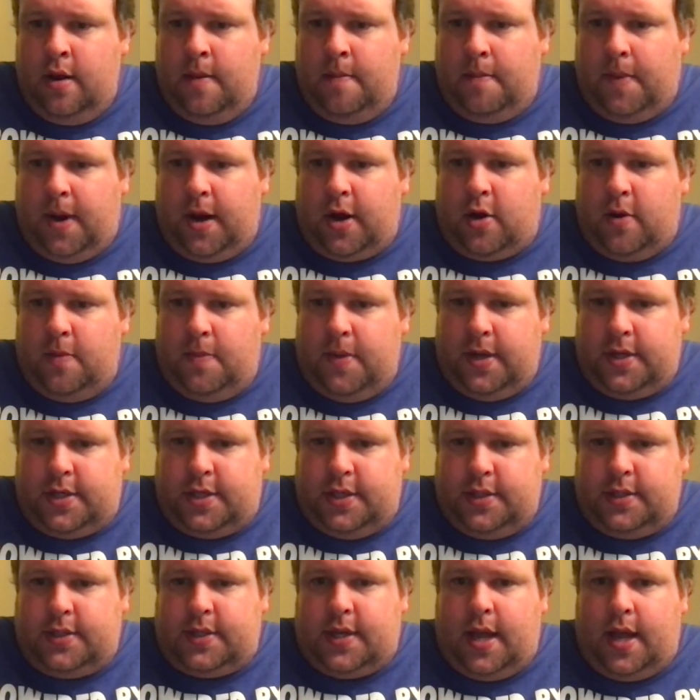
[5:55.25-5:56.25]
Michael
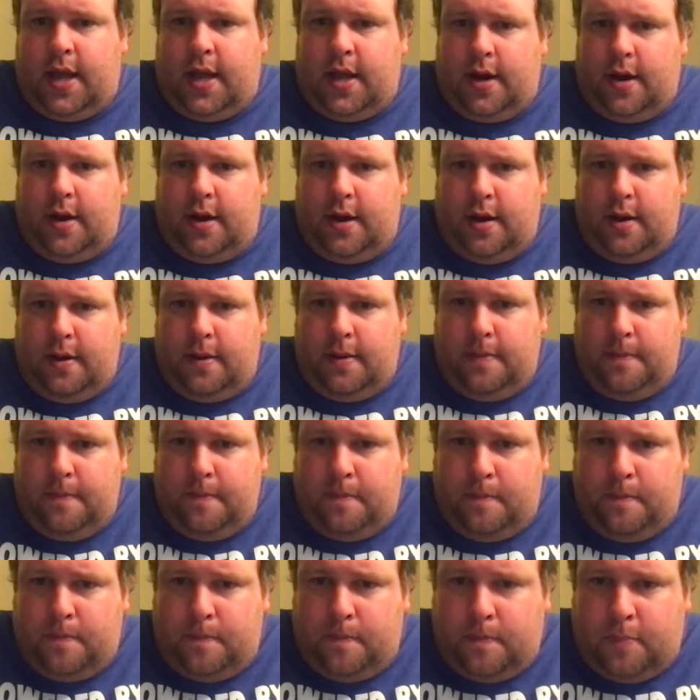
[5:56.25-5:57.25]
mentions at a
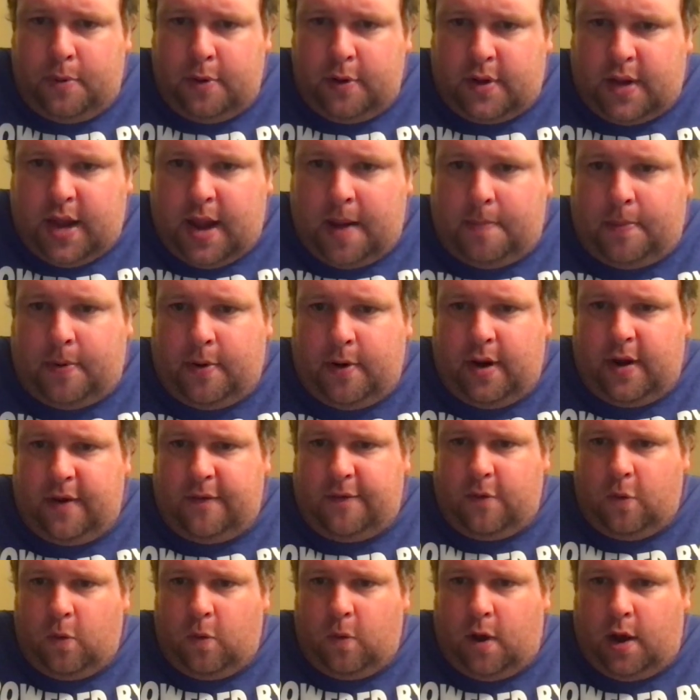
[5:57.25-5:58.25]
birthday party
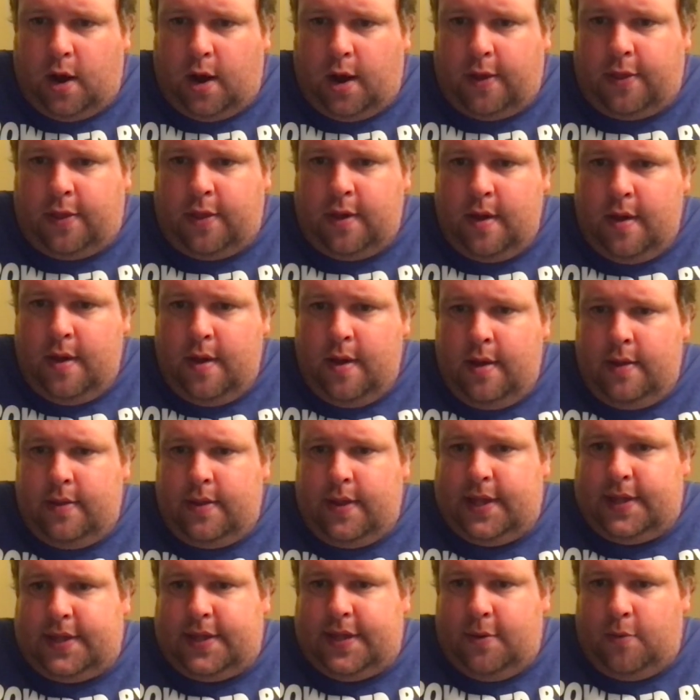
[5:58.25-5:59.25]
for Roth
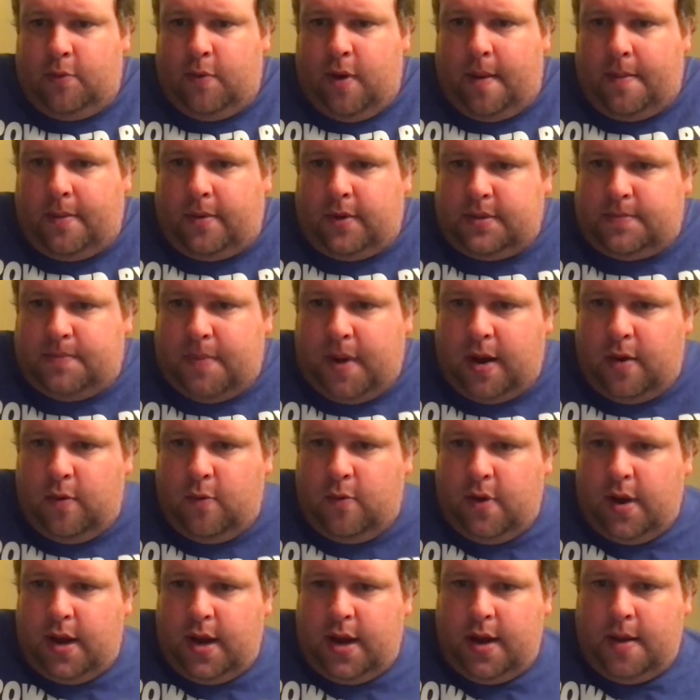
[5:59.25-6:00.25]
that the rebels might
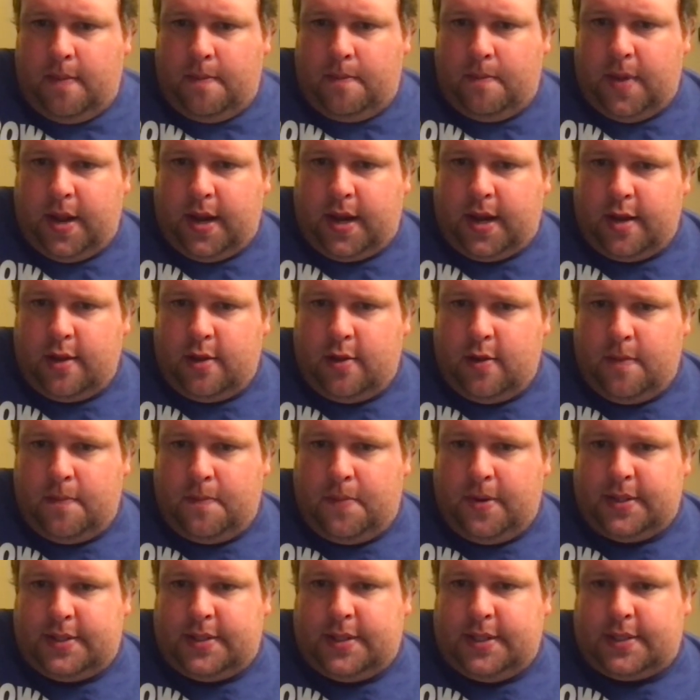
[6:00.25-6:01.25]
win, making their
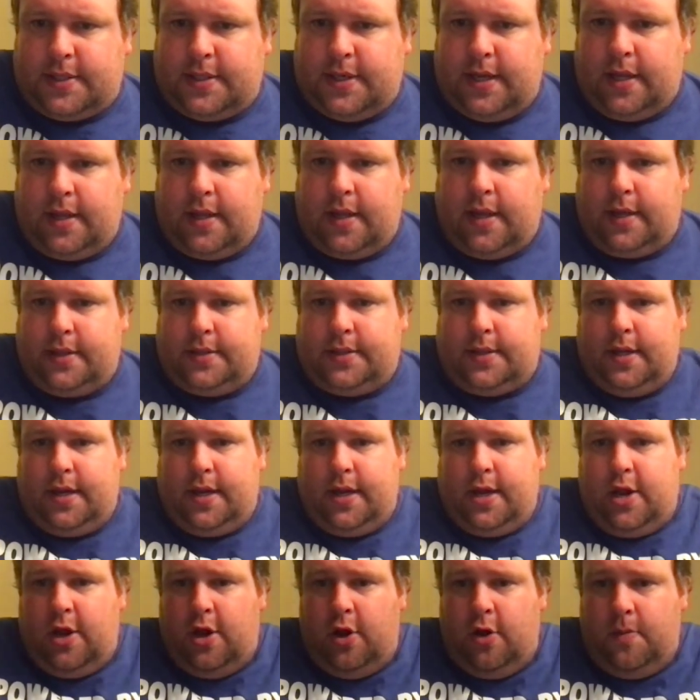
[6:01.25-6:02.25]
business dealings
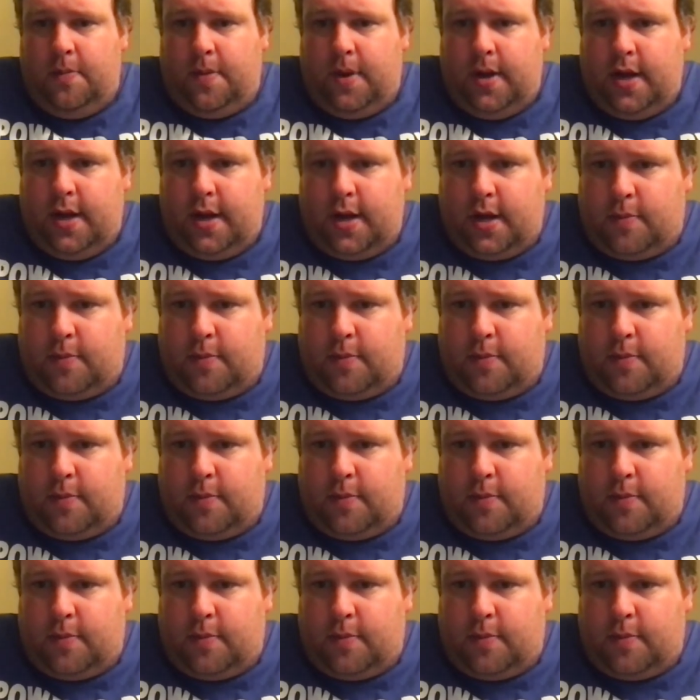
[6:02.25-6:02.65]
in Cuba